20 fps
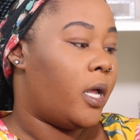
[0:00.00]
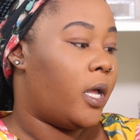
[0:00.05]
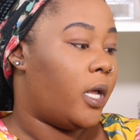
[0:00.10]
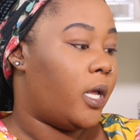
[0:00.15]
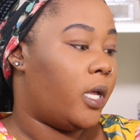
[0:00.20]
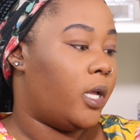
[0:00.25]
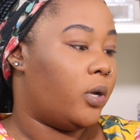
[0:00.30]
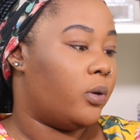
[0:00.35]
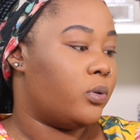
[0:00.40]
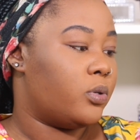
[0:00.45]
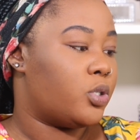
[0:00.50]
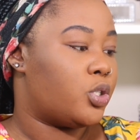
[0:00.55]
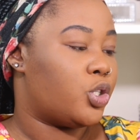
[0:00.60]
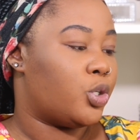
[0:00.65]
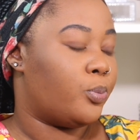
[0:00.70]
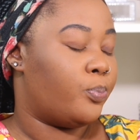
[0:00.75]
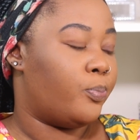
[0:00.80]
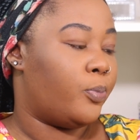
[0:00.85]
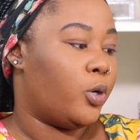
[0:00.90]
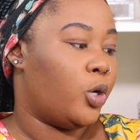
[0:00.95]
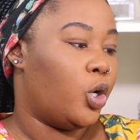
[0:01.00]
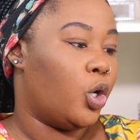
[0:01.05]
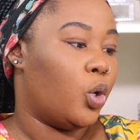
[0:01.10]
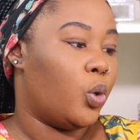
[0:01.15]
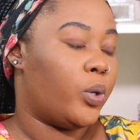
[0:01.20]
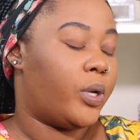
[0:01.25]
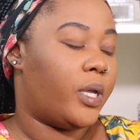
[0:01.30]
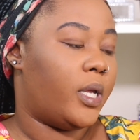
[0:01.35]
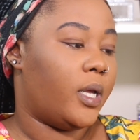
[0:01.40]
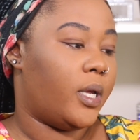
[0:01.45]
Hills
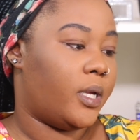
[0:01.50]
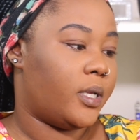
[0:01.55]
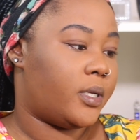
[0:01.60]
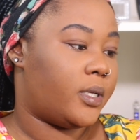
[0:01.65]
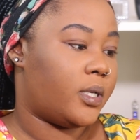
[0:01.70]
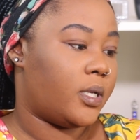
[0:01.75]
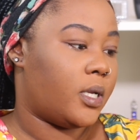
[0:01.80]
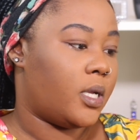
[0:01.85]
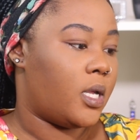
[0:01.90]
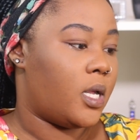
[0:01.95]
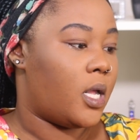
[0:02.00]
Glow Kit